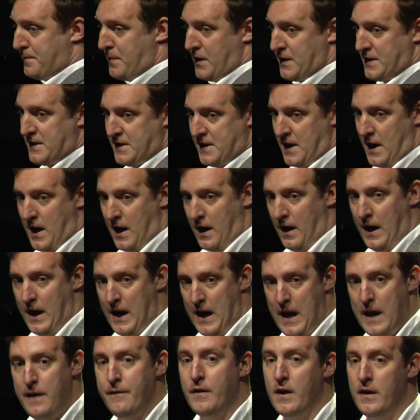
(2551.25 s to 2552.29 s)
But
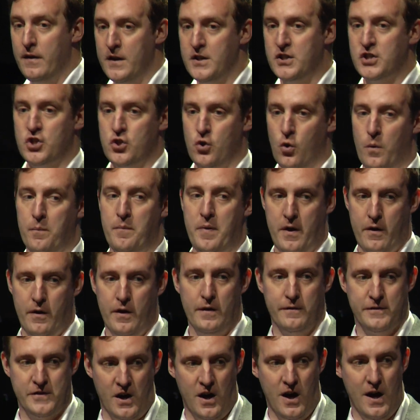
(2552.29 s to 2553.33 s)
even in this short period
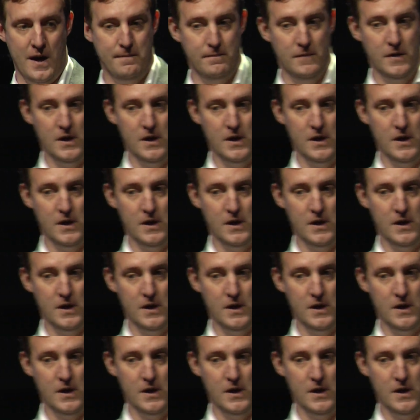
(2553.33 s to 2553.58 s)
of time,